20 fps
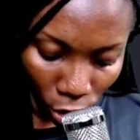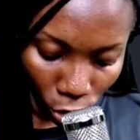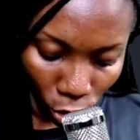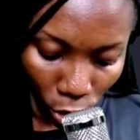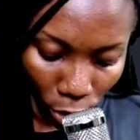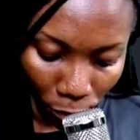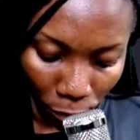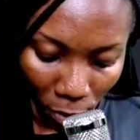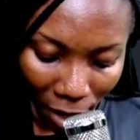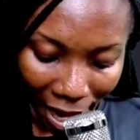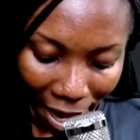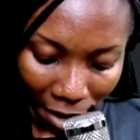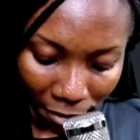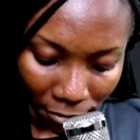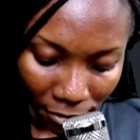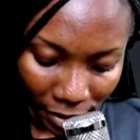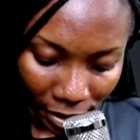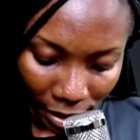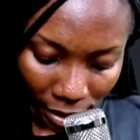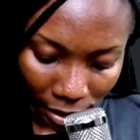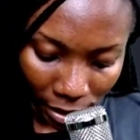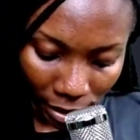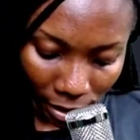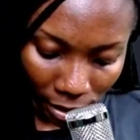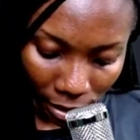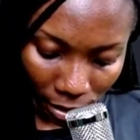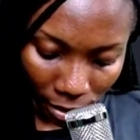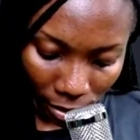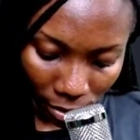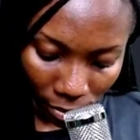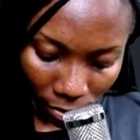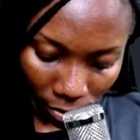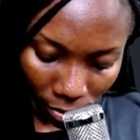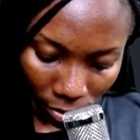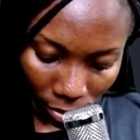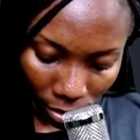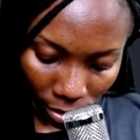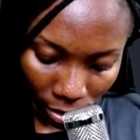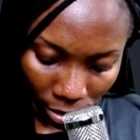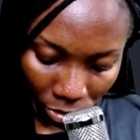So if you have 60
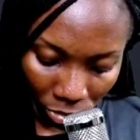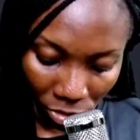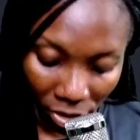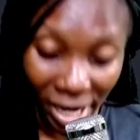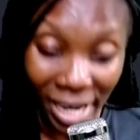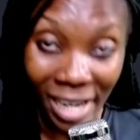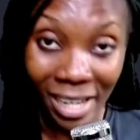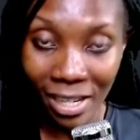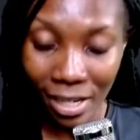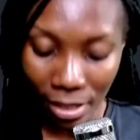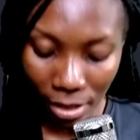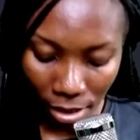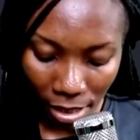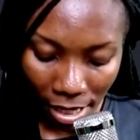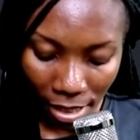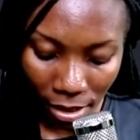degree again,